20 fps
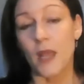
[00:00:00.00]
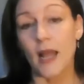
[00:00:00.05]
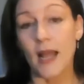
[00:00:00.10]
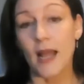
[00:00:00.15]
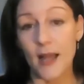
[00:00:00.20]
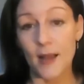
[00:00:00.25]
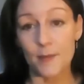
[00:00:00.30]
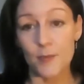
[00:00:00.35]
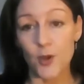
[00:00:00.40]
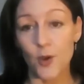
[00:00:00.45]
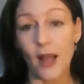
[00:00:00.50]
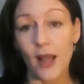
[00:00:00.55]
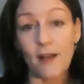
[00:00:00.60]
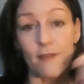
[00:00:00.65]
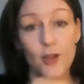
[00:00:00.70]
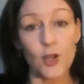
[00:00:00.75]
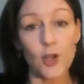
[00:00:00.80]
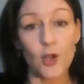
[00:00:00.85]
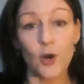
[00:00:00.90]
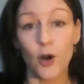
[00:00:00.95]
You
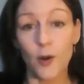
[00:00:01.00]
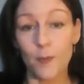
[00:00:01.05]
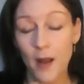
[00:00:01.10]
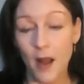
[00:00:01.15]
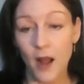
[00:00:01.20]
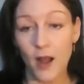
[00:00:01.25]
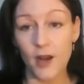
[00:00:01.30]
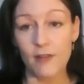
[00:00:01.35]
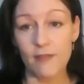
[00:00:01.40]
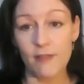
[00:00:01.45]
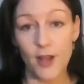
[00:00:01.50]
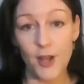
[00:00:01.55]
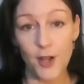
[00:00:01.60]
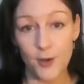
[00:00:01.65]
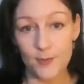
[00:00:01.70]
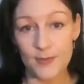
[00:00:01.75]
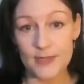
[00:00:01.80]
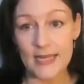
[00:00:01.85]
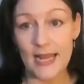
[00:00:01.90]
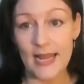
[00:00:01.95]
haven't got a partner at
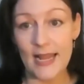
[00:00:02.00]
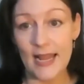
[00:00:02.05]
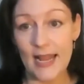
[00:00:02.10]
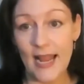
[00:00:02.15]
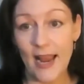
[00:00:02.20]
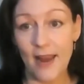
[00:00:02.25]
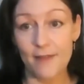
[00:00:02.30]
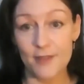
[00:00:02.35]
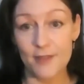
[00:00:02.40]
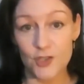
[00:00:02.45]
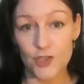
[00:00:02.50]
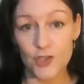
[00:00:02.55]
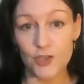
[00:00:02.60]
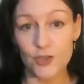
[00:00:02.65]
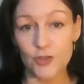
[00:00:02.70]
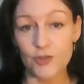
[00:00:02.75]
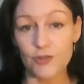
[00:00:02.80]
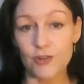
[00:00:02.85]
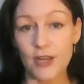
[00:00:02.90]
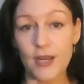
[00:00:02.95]
home taking care of the
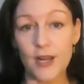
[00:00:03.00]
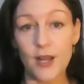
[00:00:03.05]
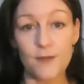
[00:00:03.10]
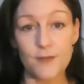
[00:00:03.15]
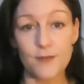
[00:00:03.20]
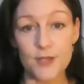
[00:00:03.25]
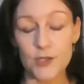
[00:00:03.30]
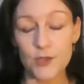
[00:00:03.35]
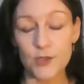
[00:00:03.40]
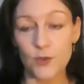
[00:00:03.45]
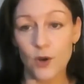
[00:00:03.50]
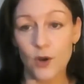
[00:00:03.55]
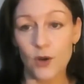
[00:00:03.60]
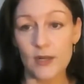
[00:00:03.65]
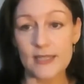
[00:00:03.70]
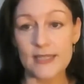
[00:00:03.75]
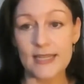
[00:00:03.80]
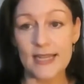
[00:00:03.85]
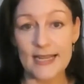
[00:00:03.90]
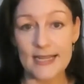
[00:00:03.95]
children over school
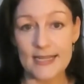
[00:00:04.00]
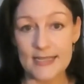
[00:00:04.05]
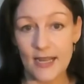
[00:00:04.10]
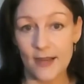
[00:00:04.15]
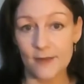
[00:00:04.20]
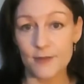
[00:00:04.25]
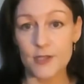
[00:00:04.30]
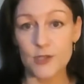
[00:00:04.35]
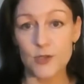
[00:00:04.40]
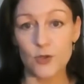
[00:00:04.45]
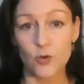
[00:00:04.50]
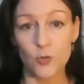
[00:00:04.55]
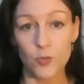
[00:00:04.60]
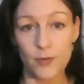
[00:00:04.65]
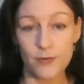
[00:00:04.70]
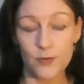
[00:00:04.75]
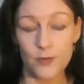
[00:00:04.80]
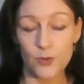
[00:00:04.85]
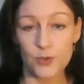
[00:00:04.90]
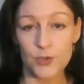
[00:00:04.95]
holidays, after school,
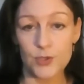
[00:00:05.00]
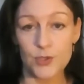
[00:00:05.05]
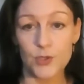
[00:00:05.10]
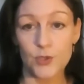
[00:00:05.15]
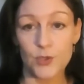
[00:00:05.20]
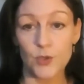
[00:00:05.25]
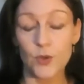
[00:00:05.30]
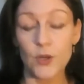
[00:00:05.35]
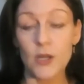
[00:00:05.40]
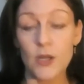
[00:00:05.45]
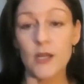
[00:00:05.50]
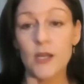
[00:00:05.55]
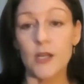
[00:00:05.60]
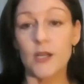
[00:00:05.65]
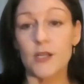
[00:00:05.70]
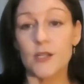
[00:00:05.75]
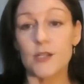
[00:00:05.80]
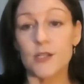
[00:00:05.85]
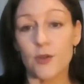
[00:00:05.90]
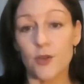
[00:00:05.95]
before school.
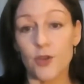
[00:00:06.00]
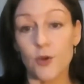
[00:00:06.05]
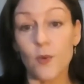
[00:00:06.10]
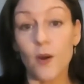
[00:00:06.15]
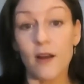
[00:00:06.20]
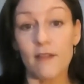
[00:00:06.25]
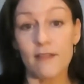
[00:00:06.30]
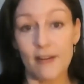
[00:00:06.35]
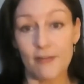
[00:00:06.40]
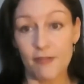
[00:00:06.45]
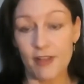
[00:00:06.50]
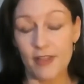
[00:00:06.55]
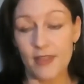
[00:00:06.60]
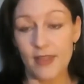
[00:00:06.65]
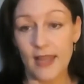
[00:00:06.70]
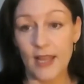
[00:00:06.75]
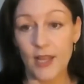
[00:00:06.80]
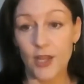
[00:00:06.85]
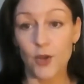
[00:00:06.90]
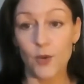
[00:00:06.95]
So you are
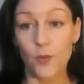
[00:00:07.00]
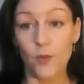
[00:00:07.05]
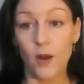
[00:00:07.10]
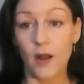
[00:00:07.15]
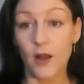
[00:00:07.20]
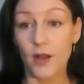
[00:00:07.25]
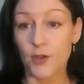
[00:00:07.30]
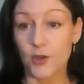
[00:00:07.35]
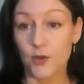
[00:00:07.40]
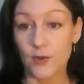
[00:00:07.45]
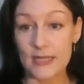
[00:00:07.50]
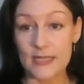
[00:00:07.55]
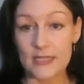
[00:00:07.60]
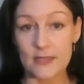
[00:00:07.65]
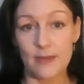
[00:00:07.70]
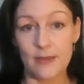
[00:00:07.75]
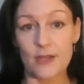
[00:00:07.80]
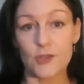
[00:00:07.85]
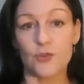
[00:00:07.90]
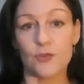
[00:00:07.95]
everything. You need
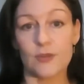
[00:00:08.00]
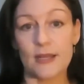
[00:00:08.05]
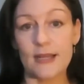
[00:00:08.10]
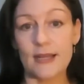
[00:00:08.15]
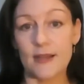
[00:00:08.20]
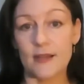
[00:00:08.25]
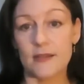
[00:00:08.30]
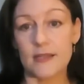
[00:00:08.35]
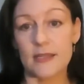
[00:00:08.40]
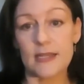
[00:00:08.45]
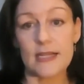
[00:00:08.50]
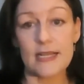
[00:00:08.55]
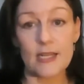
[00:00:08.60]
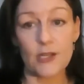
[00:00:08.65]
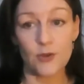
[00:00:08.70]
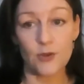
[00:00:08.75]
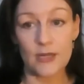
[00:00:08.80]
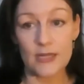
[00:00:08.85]
to make sure the house is clean.